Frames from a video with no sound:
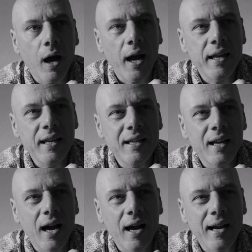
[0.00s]
I
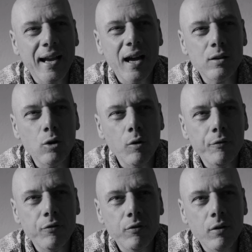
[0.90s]
cut off
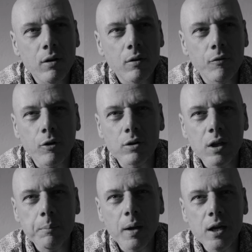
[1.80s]
from
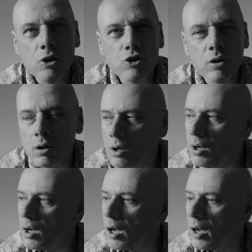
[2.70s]
the image
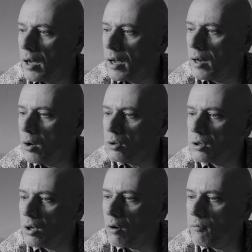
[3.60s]
a
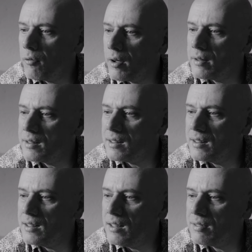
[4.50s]
lot of
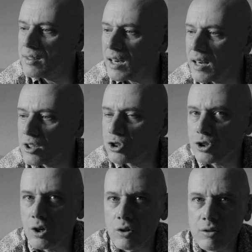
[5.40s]

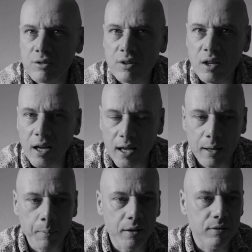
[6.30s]
distractions
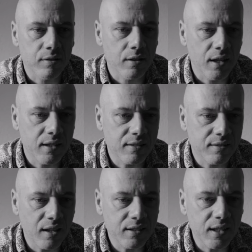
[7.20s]
elements that
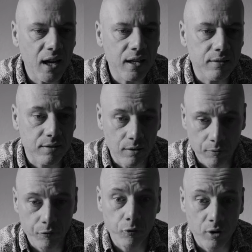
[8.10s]
sometimes,
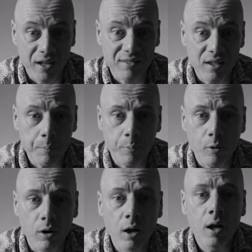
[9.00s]
for
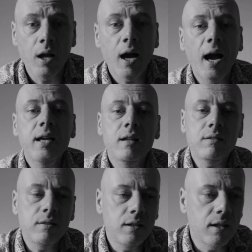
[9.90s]
example, I can
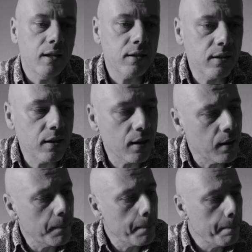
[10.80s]
see
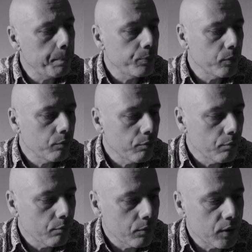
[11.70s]
that
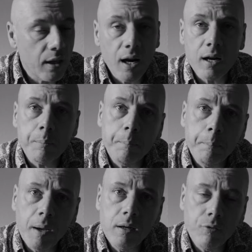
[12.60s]
there are
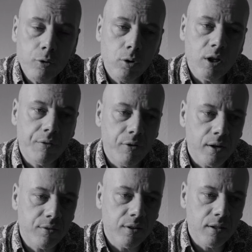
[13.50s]
many
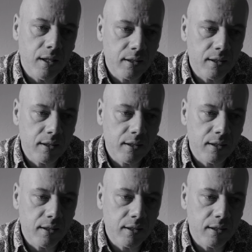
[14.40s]
photographers